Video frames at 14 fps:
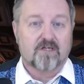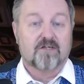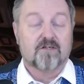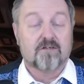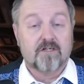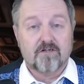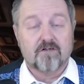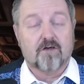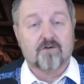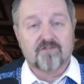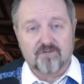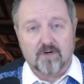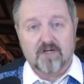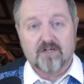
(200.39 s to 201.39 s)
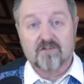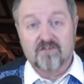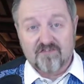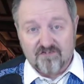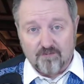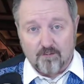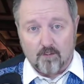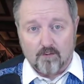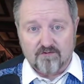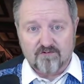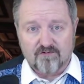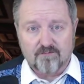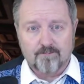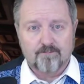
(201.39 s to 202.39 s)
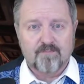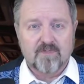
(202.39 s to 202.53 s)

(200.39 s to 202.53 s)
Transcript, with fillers: You need to go straight to the source.